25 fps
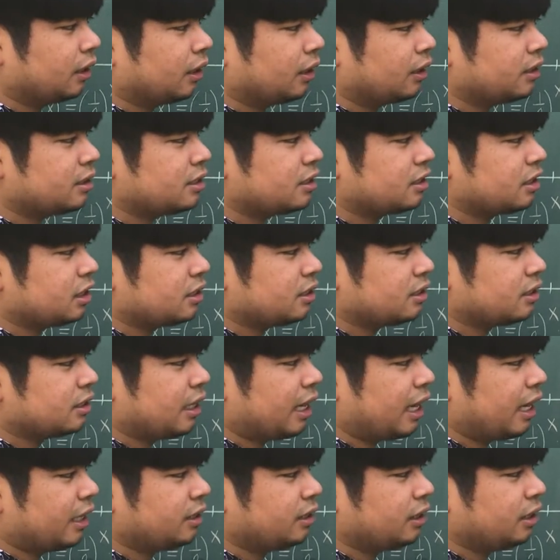it's just
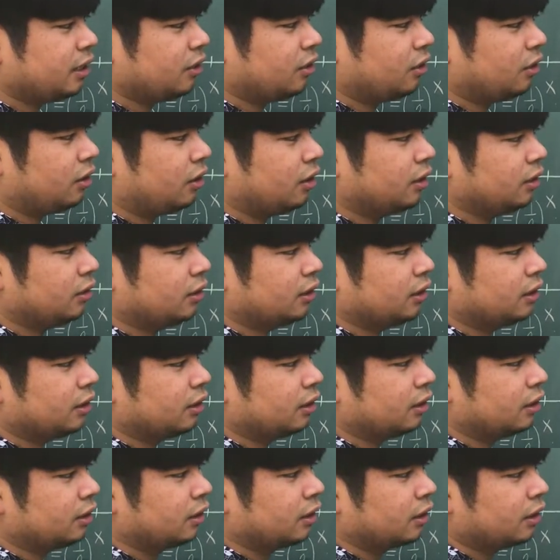lying on
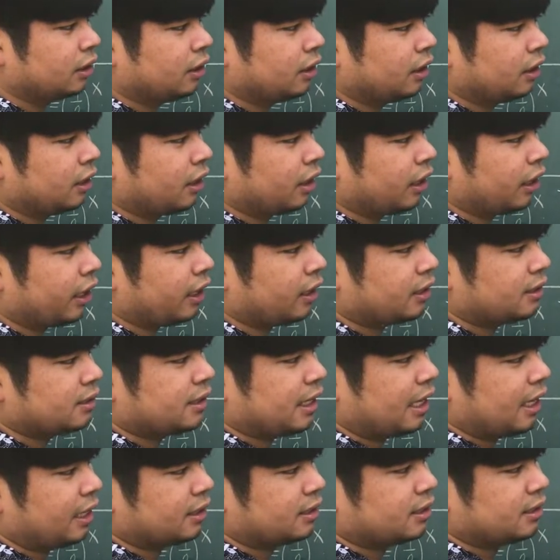the
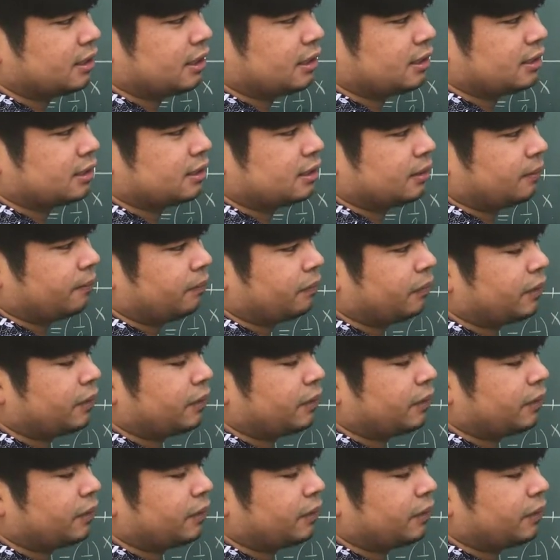x-axis.